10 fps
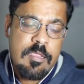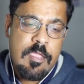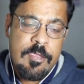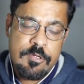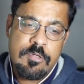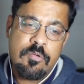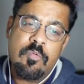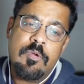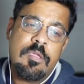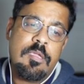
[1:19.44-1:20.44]
action
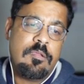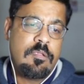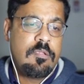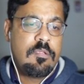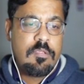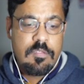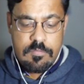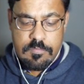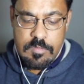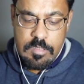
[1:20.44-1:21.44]
over here.
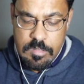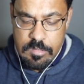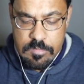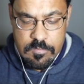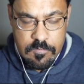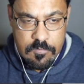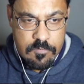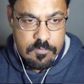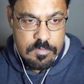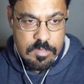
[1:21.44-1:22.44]
So I need to
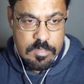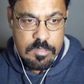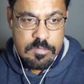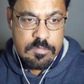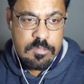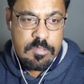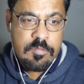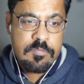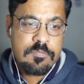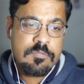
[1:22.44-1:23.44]
select HTTP
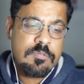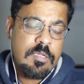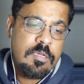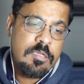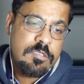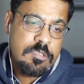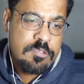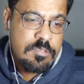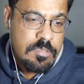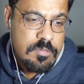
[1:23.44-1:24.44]

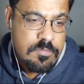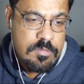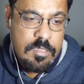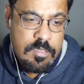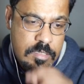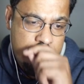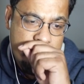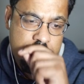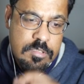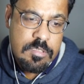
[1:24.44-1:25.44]
send an
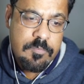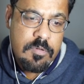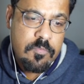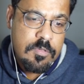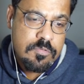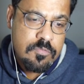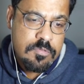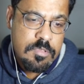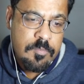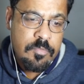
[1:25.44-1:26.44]
HTTP request to
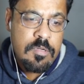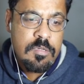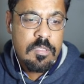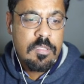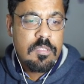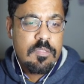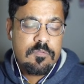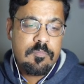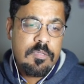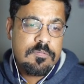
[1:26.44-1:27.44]
SharePoint.
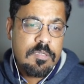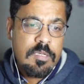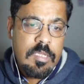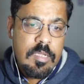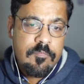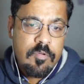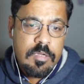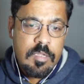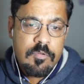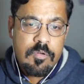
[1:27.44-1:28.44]
So basically, what
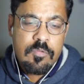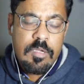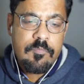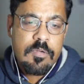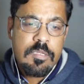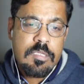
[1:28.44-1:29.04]
I will do, I will